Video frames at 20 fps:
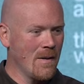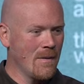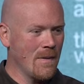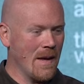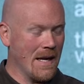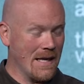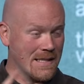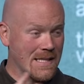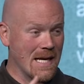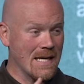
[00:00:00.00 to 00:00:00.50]

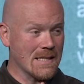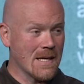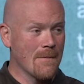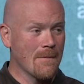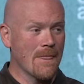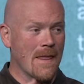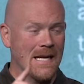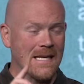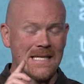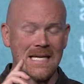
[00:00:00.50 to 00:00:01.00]
And he says,
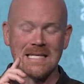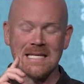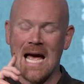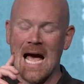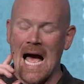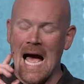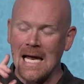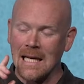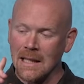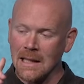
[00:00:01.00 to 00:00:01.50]
he says,
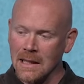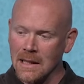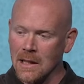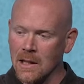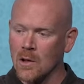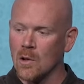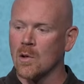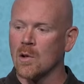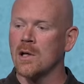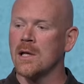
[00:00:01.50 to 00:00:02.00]
I
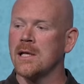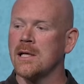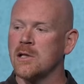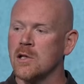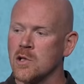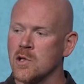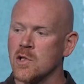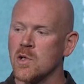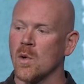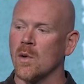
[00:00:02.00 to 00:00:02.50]
literally
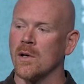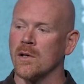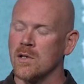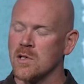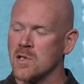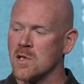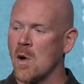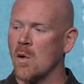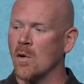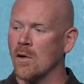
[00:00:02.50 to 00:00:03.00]
destroyed the
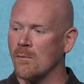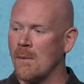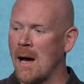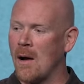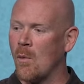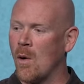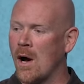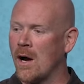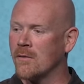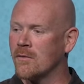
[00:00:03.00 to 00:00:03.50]
soul of my
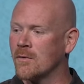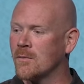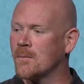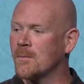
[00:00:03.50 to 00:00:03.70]
wife.